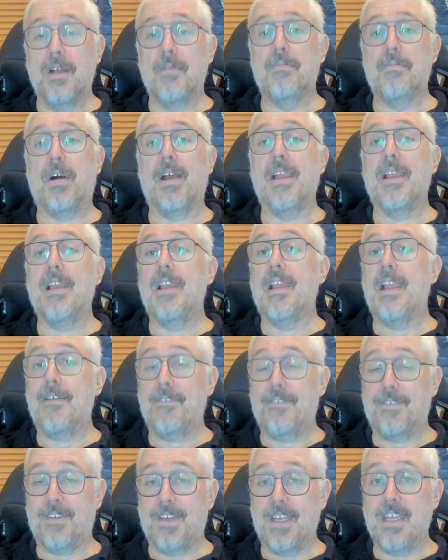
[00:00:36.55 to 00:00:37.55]
by
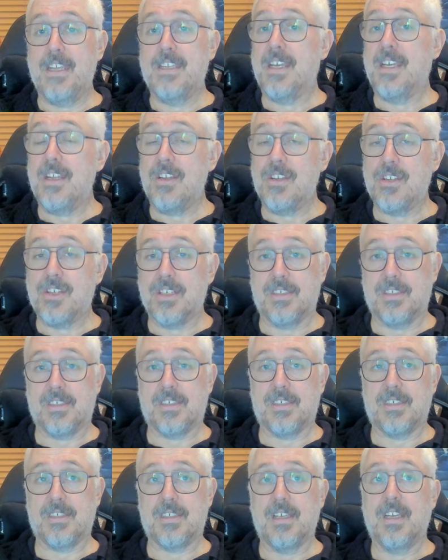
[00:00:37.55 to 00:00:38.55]
lefty
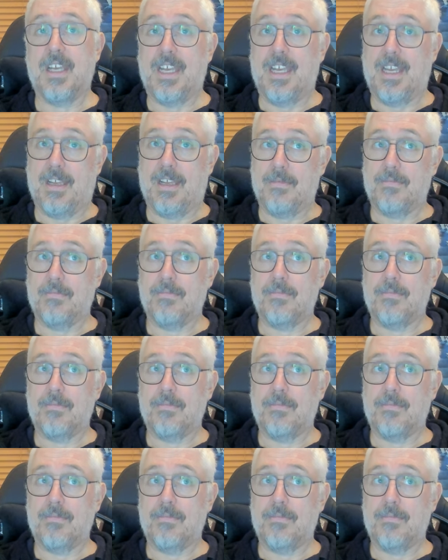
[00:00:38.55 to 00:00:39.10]
teachers here.